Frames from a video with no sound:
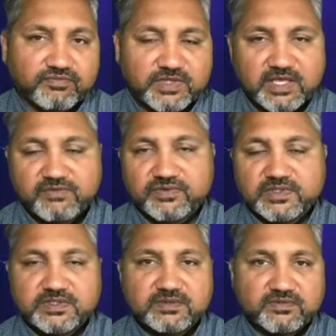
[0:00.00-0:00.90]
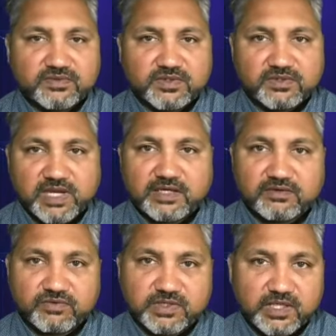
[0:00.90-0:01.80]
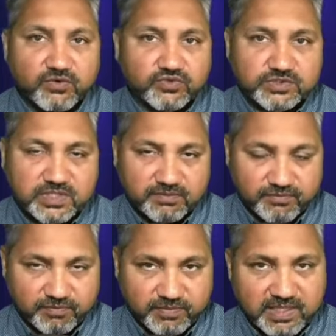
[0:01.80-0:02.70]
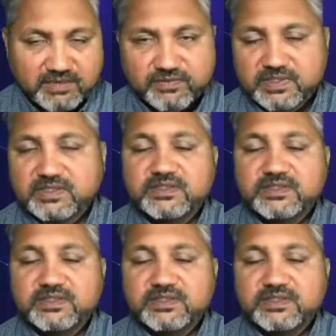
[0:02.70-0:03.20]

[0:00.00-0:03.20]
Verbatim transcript: deva the latin word deus come from deva